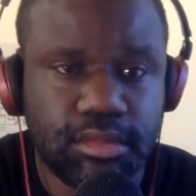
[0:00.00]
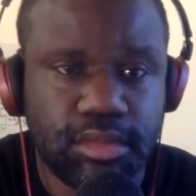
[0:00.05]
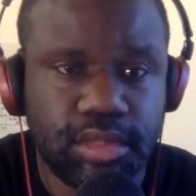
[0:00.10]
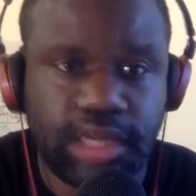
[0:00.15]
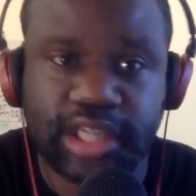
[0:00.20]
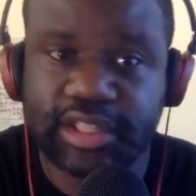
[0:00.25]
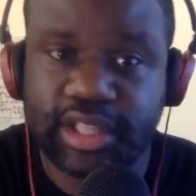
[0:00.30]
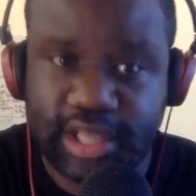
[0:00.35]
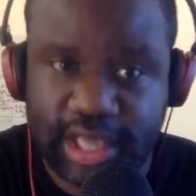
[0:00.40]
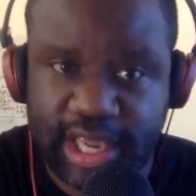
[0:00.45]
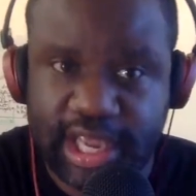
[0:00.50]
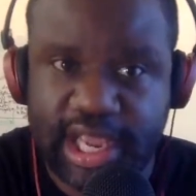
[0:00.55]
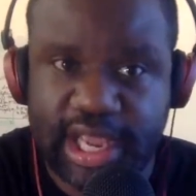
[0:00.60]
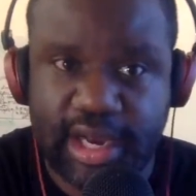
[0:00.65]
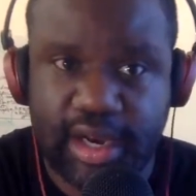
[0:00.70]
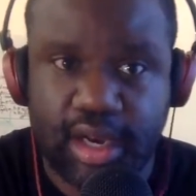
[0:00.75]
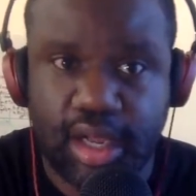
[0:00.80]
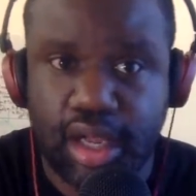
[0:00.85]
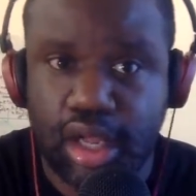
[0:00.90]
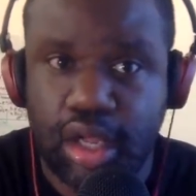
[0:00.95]
Because
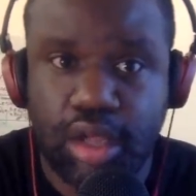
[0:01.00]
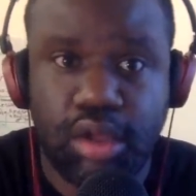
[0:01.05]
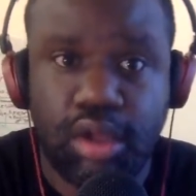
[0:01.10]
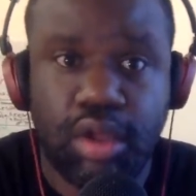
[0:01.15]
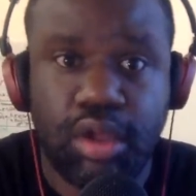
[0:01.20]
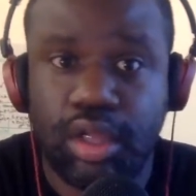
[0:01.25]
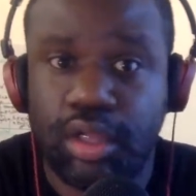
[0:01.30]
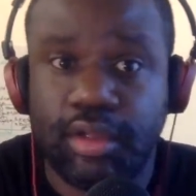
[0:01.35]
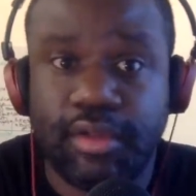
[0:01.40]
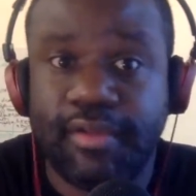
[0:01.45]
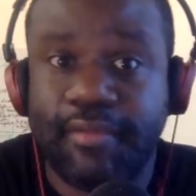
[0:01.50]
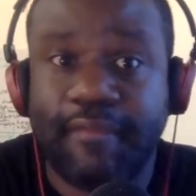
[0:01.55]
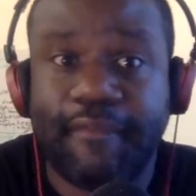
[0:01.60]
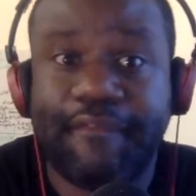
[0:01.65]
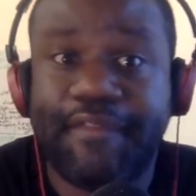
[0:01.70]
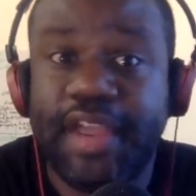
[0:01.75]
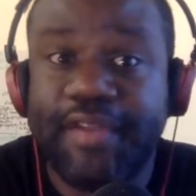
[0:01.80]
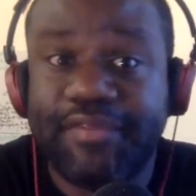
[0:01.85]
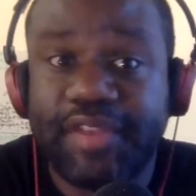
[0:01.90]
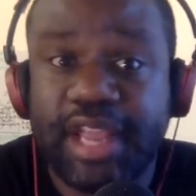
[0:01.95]
again,
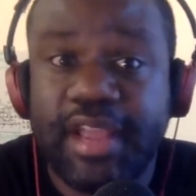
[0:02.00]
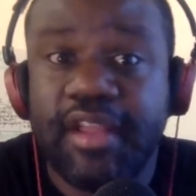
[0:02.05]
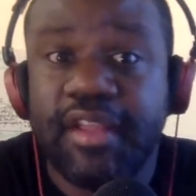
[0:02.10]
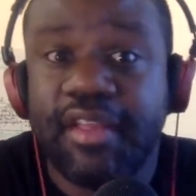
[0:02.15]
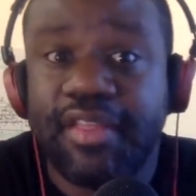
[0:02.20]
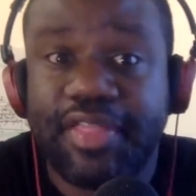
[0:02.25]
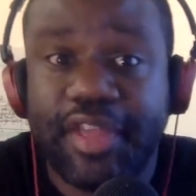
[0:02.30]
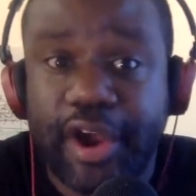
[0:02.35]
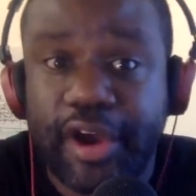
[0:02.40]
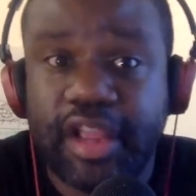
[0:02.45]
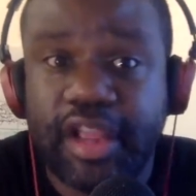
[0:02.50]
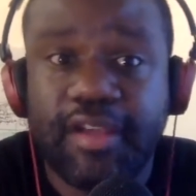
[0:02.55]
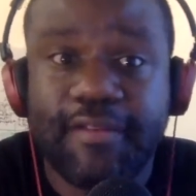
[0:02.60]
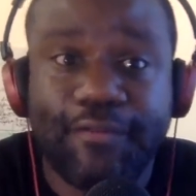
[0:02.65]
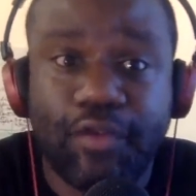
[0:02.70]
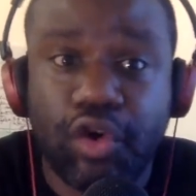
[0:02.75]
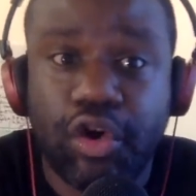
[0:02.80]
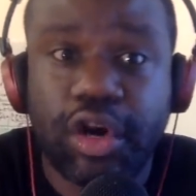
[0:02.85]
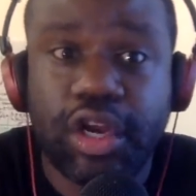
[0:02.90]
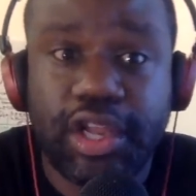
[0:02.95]
50, 30,
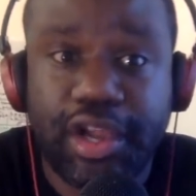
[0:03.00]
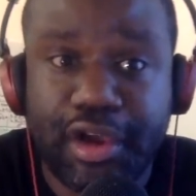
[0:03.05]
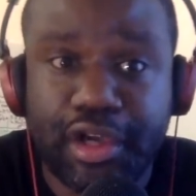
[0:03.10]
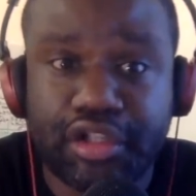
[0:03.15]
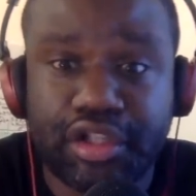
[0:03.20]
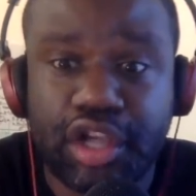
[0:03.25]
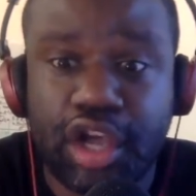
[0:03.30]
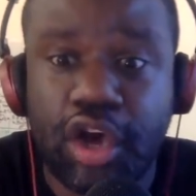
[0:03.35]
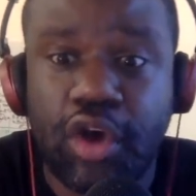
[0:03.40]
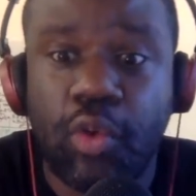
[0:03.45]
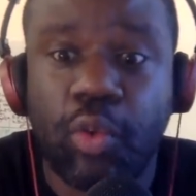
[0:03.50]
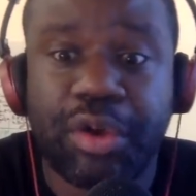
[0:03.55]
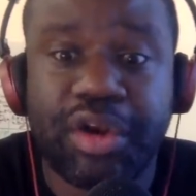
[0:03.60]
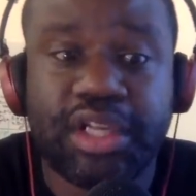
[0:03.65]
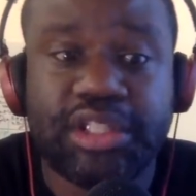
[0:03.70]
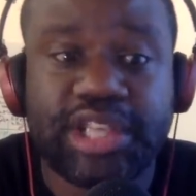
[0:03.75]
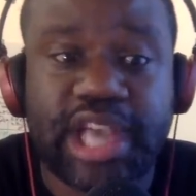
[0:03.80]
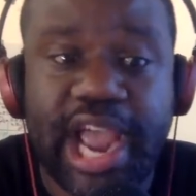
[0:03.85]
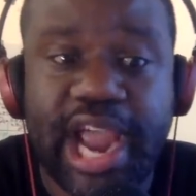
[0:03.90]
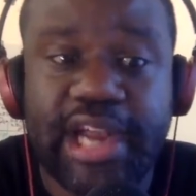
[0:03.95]
40 years ago, when
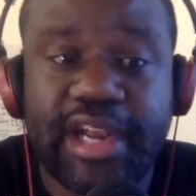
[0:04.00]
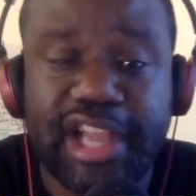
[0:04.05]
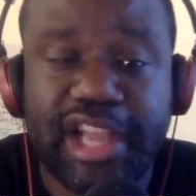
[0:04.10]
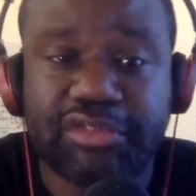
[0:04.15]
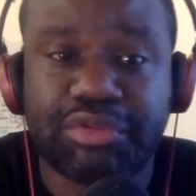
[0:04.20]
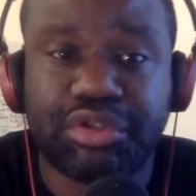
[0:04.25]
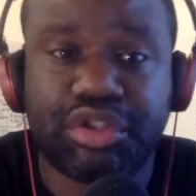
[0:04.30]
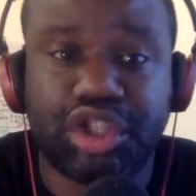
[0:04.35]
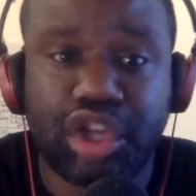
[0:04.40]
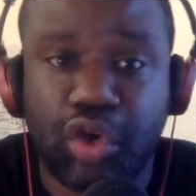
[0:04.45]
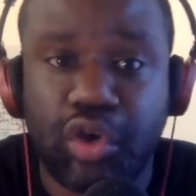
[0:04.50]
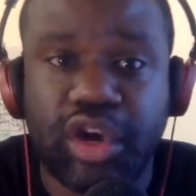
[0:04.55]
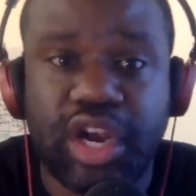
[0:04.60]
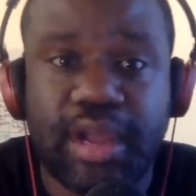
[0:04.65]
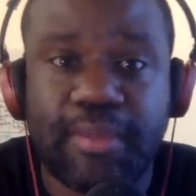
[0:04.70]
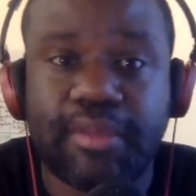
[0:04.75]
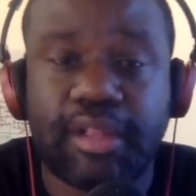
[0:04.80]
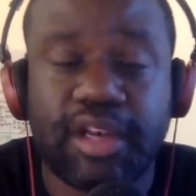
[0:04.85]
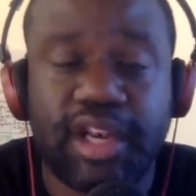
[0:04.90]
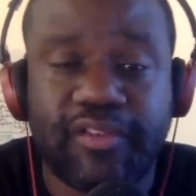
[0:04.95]
the Chinese were showing
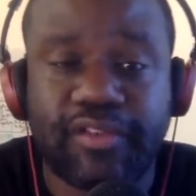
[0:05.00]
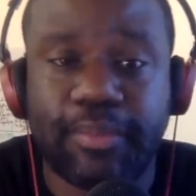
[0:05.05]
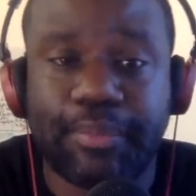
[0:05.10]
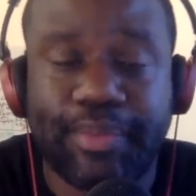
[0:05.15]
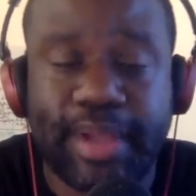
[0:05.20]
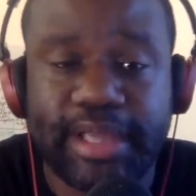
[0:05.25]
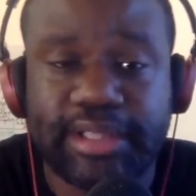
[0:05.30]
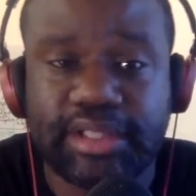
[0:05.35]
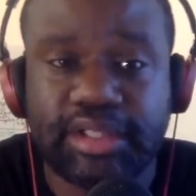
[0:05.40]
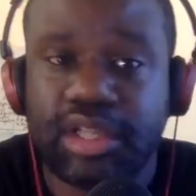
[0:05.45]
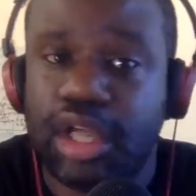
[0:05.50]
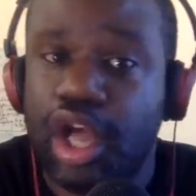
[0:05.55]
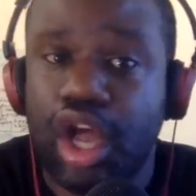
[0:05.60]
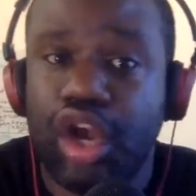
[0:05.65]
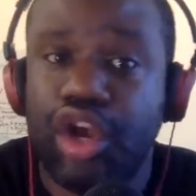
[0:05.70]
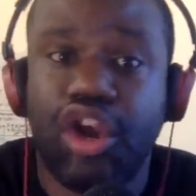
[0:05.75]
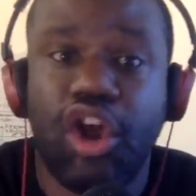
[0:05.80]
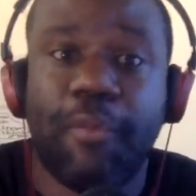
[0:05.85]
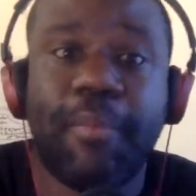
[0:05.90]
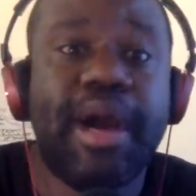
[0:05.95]
up to different places,
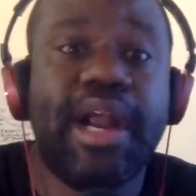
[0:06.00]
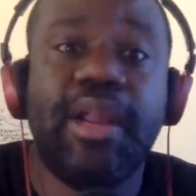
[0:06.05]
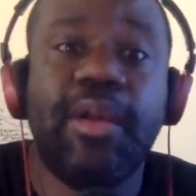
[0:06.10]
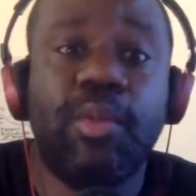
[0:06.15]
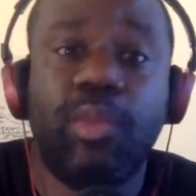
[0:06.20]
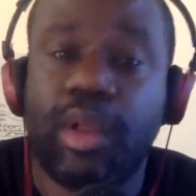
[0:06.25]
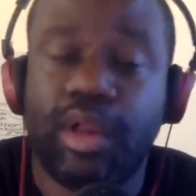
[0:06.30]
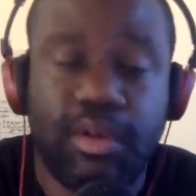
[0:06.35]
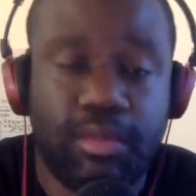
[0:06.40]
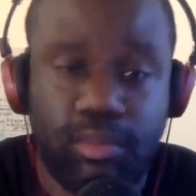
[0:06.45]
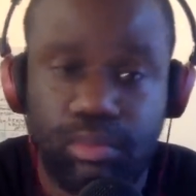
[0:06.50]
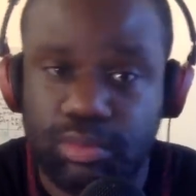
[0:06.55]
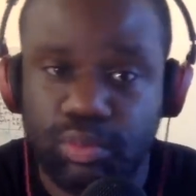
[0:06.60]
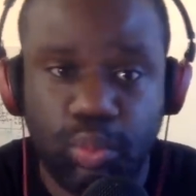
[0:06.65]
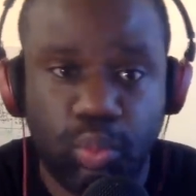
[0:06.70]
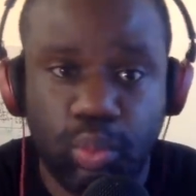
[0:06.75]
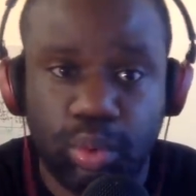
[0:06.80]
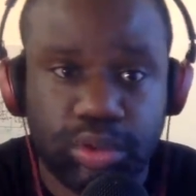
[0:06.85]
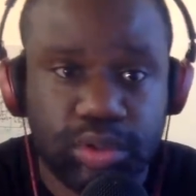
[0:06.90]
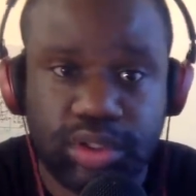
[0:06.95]
nobody
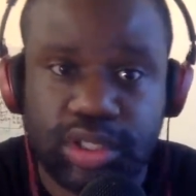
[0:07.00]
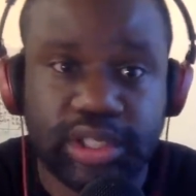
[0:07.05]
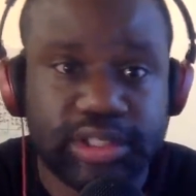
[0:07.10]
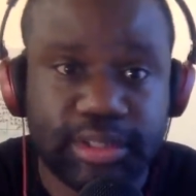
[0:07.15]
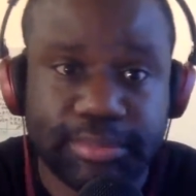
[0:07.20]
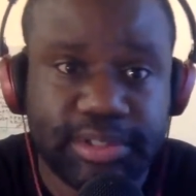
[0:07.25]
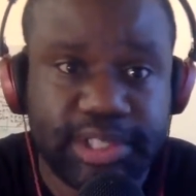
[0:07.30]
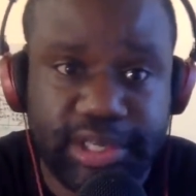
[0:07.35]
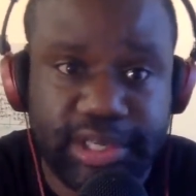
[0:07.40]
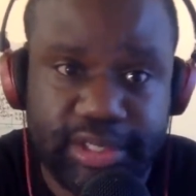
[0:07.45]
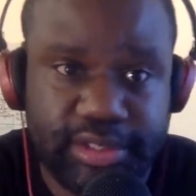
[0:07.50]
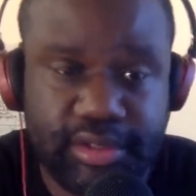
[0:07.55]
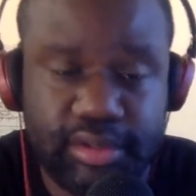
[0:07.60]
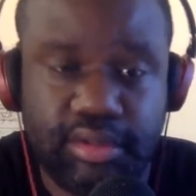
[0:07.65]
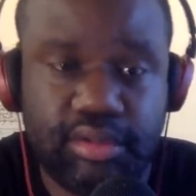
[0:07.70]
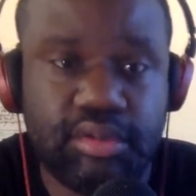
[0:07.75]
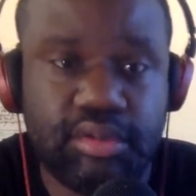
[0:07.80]
took them serious.